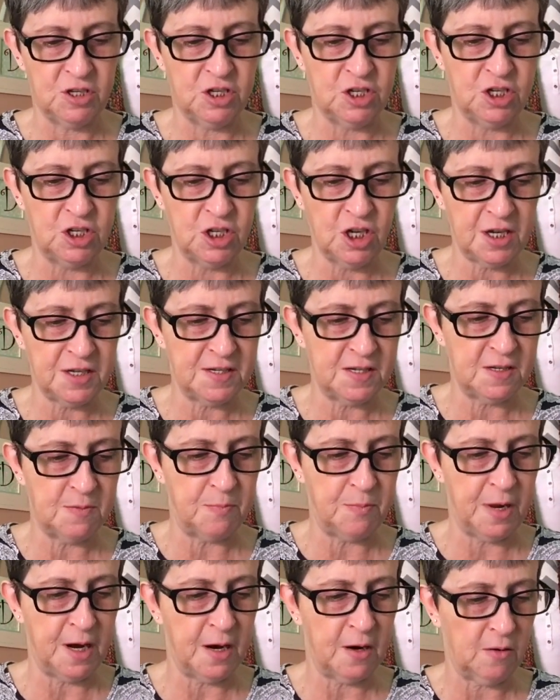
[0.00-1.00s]
just
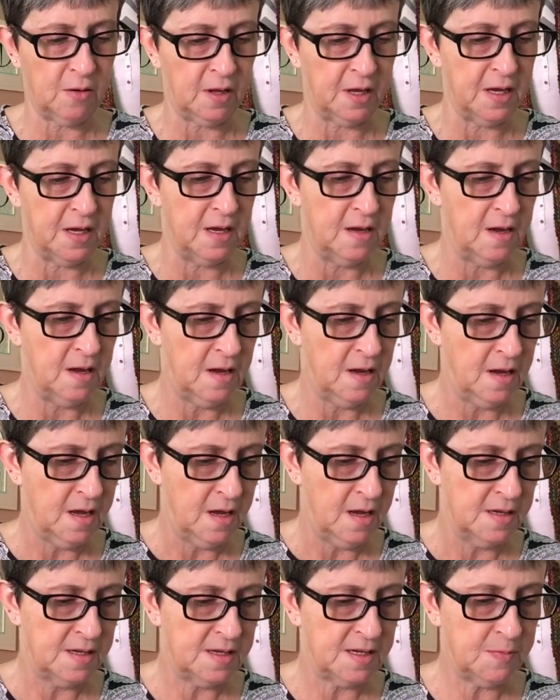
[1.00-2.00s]
barely
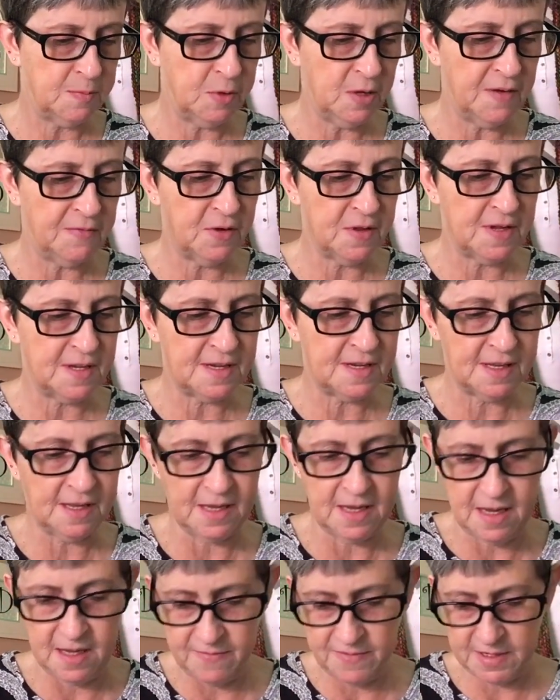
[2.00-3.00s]
split for the
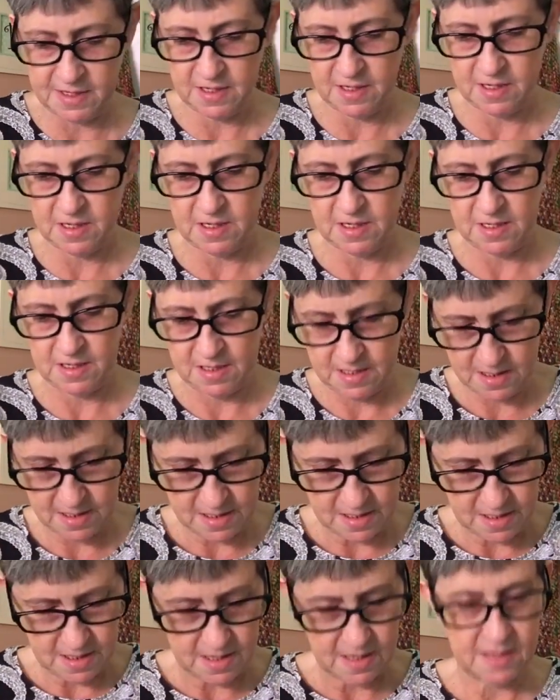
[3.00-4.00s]
sleeves.
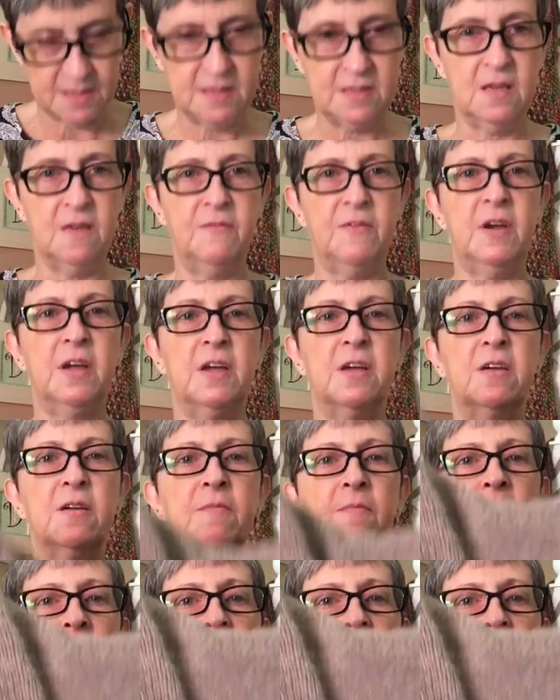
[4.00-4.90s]
See if I can